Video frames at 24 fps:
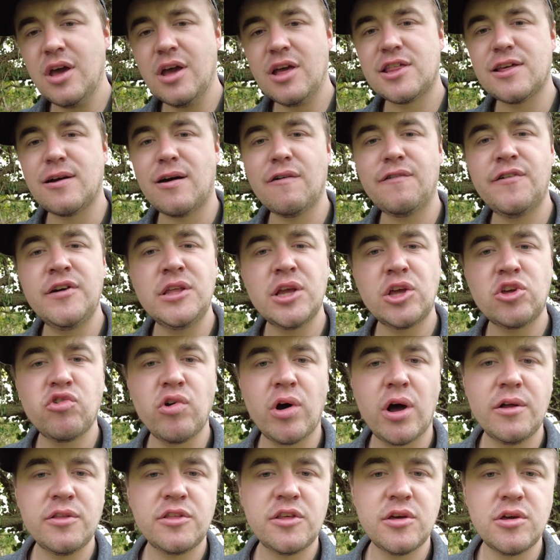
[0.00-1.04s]
So I think they're
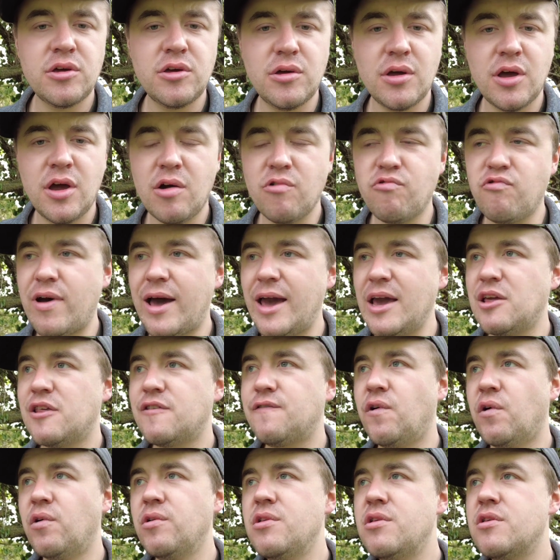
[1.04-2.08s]
trying to raise
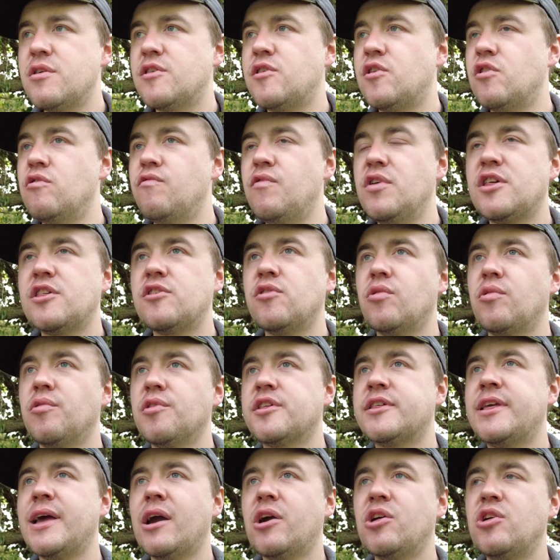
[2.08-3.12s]
funds to restore
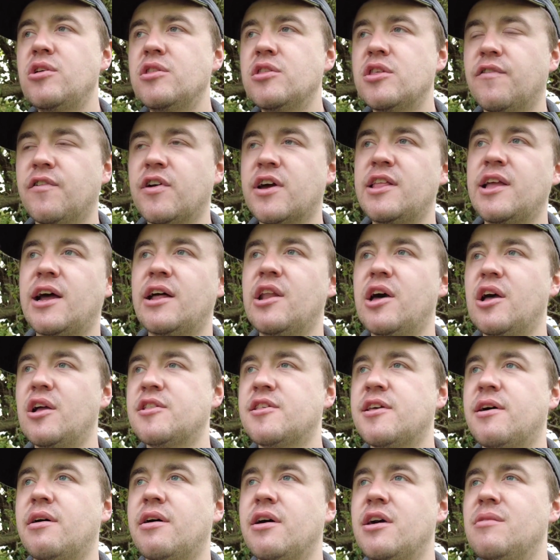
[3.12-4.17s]
sections of canal at a
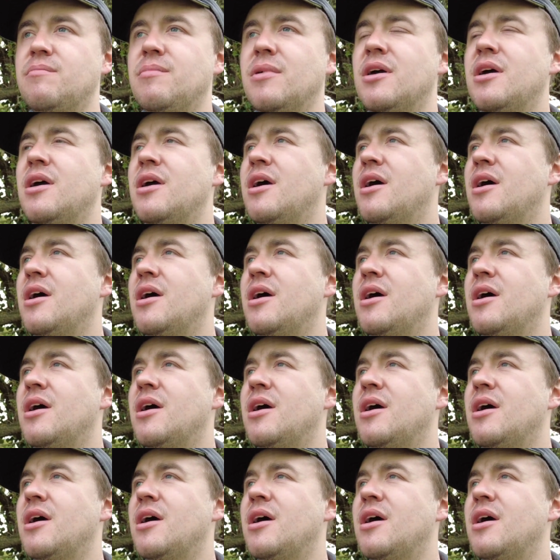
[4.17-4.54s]
time.